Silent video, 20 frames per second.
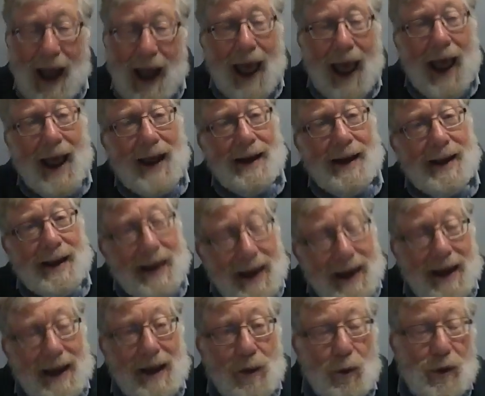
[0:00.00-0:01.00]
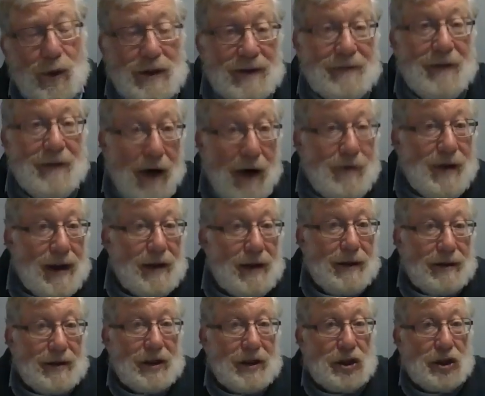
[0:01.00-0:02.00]
And he was very
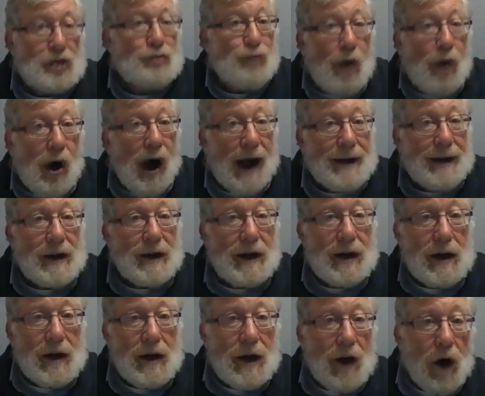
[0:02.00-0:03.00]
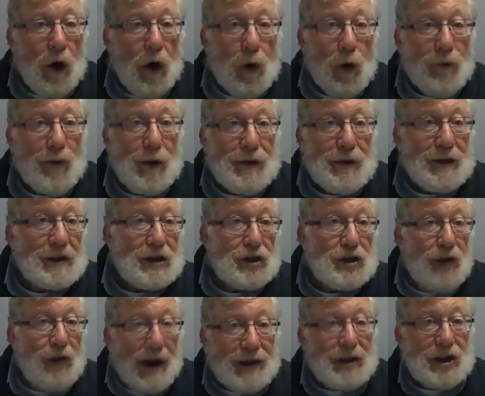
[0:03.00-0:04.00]
distraught over the
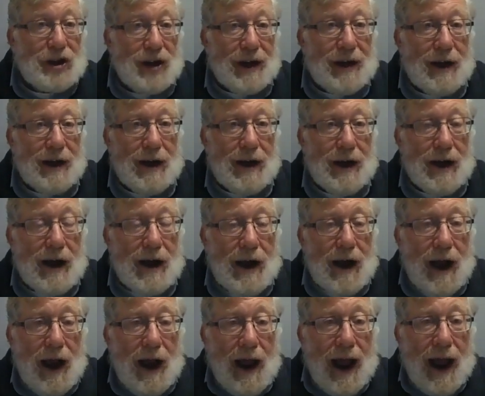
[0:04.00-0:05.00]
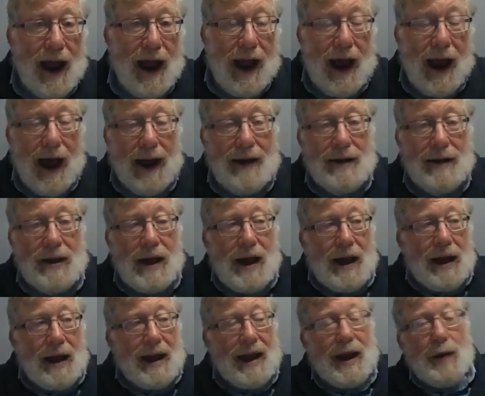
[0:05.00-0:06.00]
destruction. And
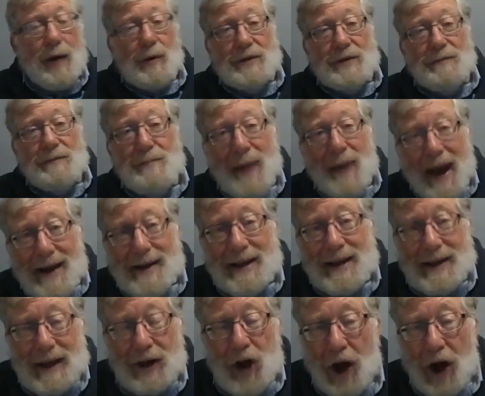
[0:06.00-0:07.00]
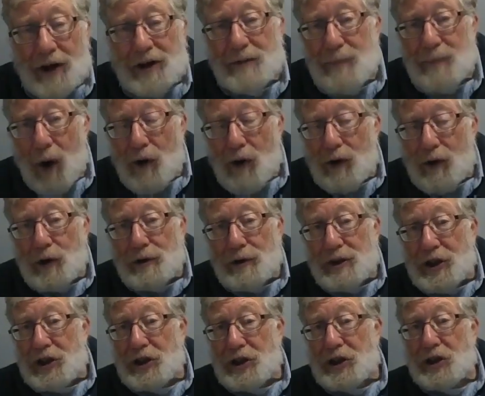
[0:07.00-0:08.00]
he was begging HaKadosh Baruch Hu
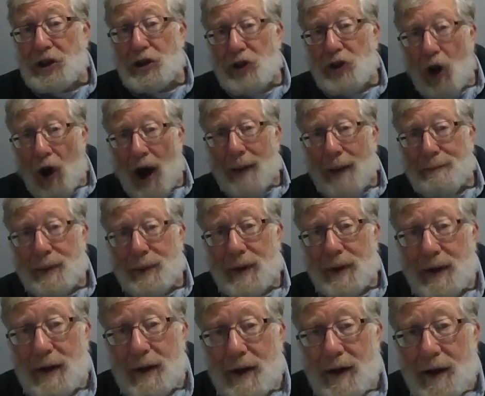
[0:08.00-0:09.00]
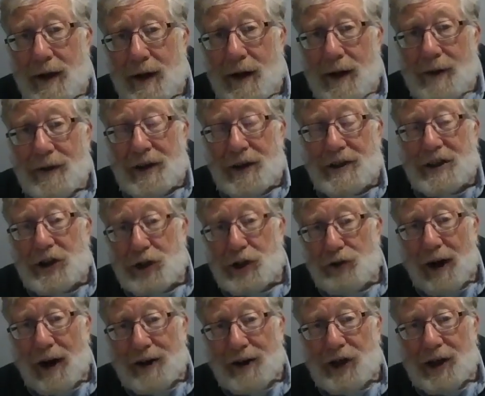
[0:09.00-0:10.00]
to stop the
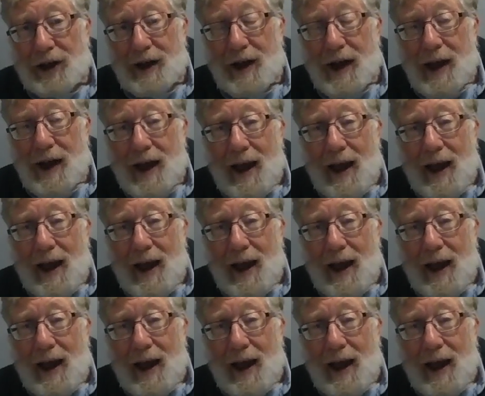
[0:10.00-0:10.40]
destruction.